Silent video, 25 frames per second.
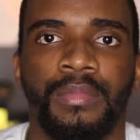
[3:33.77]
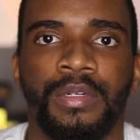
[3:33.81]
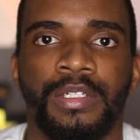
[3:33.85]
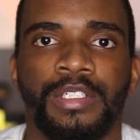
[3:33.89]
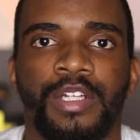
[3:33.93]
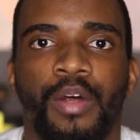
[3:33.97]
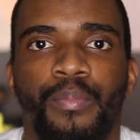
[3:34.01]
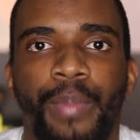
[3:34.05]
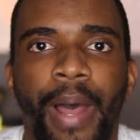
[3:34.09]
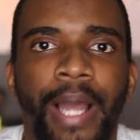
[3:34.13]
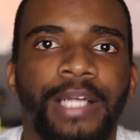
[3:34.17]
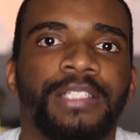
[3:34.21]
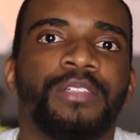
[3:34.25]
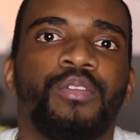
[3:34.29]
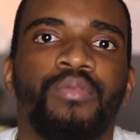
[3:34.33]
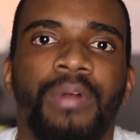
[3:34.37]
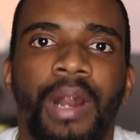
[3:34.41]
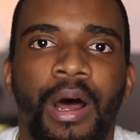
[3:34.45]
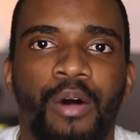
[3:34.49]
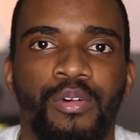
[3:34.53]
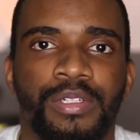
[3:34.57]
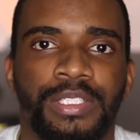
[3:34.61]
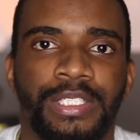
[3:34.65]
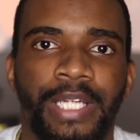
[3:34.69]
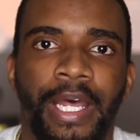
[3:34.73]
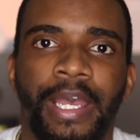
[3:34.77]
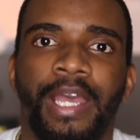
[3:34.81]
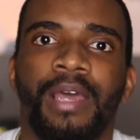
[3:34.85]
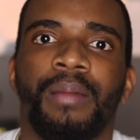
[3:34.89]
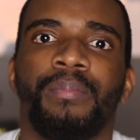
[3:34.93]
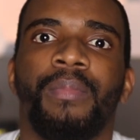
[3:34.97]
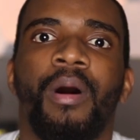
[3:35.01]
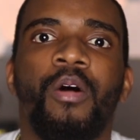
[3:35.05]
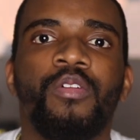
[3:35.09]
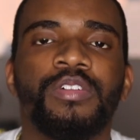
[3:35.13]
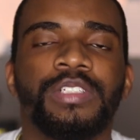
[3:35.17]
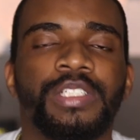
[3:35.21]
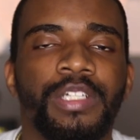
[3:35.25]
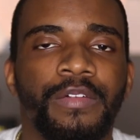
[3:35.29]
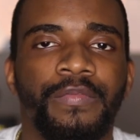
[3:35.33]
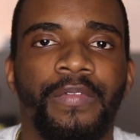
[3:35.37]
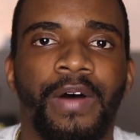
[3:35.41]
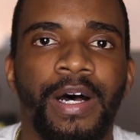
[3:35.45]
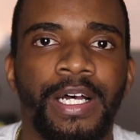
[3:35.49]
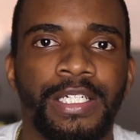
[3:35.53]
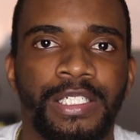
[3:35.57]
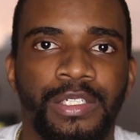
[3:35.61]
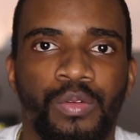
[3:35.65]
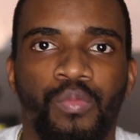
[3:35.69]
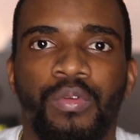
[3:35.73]
So back to what I was saying, most of
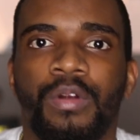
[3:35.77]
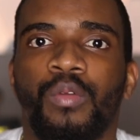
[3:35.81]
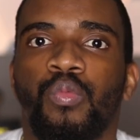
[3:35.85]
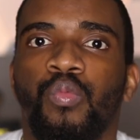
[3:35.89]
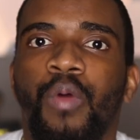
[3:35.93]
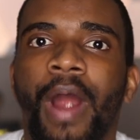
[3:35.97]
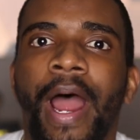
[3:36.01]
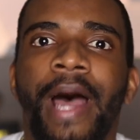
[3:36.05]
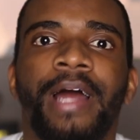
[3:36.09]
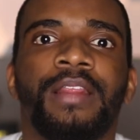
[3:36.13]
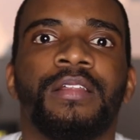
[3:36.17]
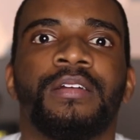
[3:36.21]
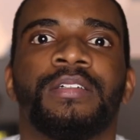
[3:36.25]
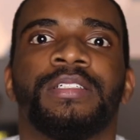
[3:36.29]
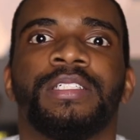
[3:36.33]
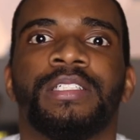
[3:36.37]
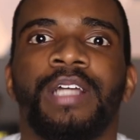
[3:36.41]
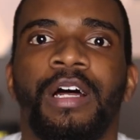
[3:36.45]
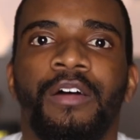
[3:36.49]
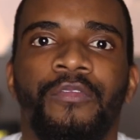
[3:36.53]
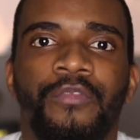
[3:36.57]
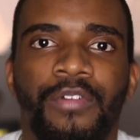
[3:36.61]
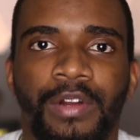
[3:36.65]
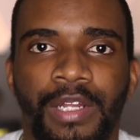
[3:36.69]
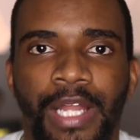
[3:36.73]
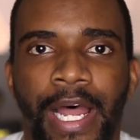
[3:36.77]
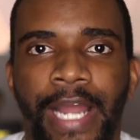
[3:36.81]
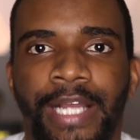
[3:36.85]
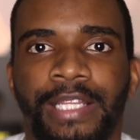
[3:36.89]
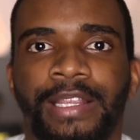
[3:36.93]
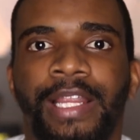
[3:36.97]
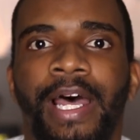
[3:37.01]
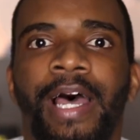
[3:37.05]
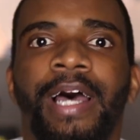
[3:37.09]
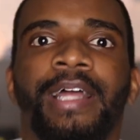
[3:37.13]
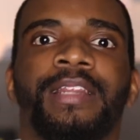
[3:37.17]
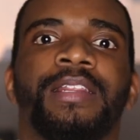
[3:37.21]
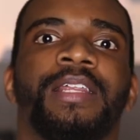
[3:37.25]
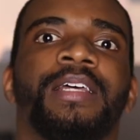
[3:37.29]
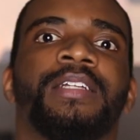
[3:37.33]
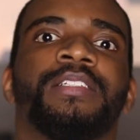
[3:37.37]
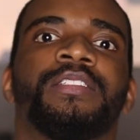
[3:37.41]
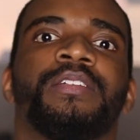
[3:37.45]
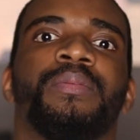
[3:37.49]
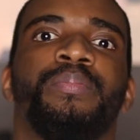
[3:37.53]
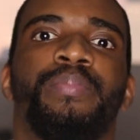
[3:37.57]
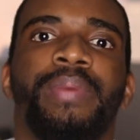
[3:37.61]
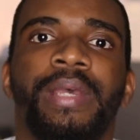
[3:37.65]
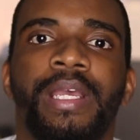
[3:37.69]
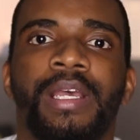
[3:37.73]
us would rather suffer like that than
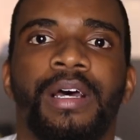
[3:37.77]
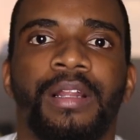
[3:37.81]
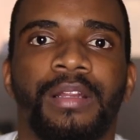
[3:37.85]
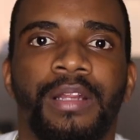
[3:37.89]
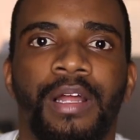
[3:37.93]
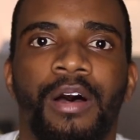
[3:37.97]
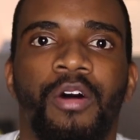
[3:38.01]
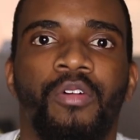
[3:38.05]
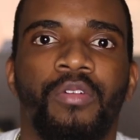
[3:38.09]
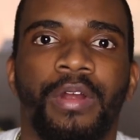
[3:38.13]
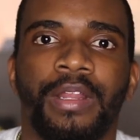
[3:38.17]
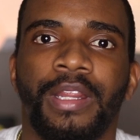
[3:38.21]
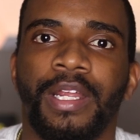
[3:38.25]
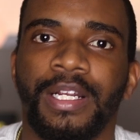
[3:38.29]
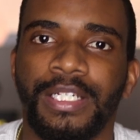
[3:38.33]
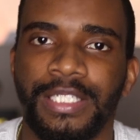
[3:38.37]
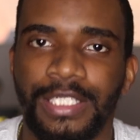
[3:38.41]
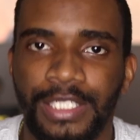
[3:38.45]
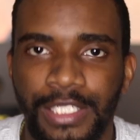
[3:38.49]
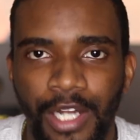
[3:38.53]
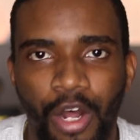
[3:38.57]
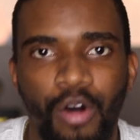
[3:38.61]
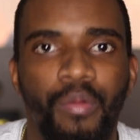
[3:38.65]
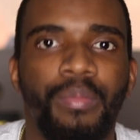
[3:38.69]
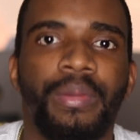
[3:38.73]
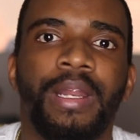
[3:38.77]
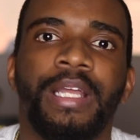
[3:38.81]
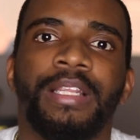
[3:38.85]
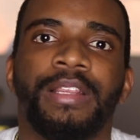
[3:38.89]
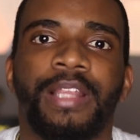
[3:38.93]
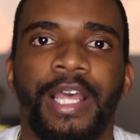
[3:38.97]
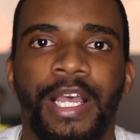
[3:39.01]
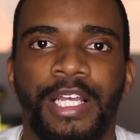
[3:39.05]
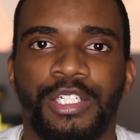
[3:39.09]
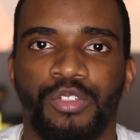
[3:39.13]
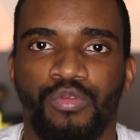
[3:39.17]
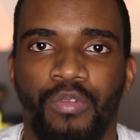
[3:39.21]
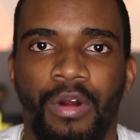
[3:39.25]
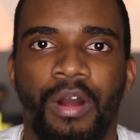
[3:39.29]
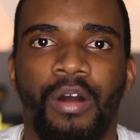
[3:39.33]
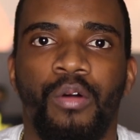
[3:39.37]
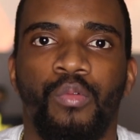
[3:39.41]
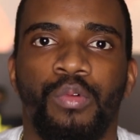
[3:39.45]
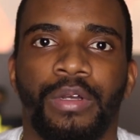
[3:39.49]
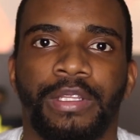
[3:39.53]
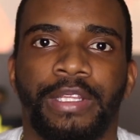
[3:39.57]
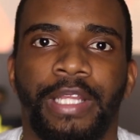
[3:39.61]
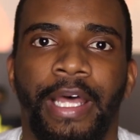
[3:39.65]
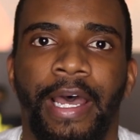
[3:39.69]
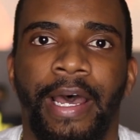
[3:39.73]
to be alone. And there's so many things
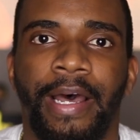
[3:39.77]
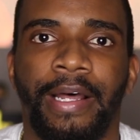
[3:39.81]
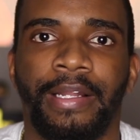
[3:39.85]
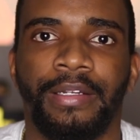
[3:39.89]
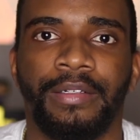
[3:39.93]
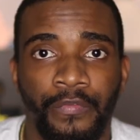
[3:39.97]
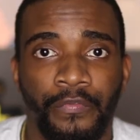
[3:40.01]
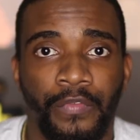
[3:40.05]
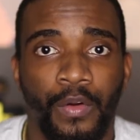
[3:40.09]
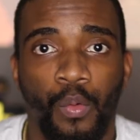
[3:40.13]
wrong with that.